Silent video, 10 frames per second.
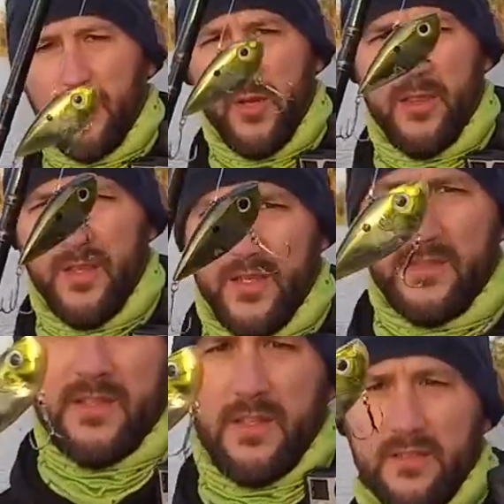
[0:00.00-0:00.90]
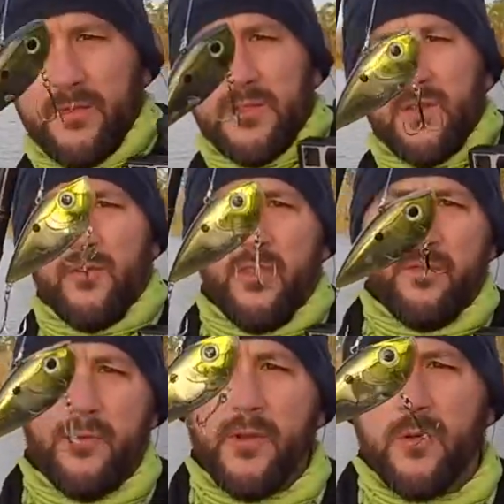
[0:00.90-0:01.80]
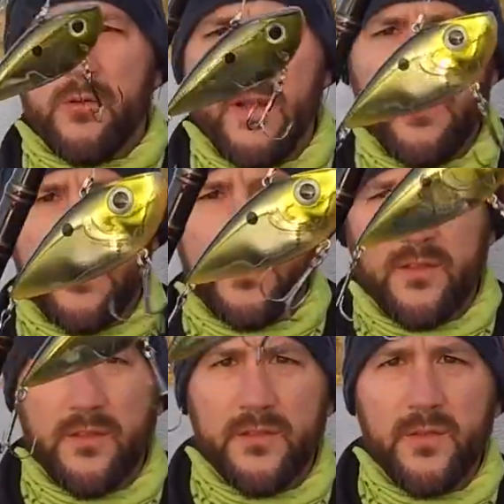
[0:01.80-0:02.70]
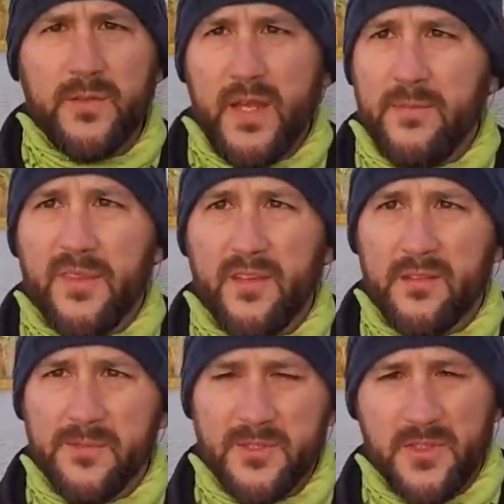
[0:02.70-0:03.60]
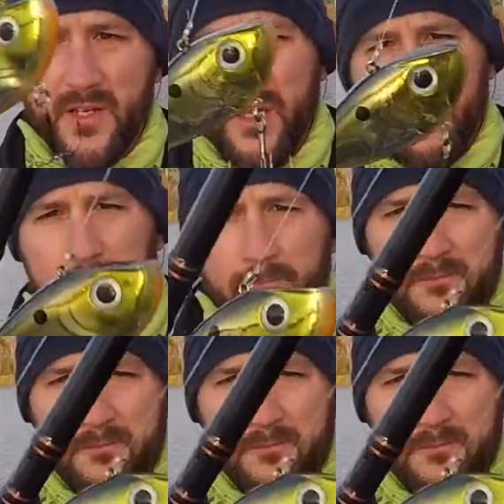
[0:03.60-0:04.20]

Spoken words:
like I said, I switched over to the 3/4 ounce. This is called a 2-tap. I think it's by Strike King.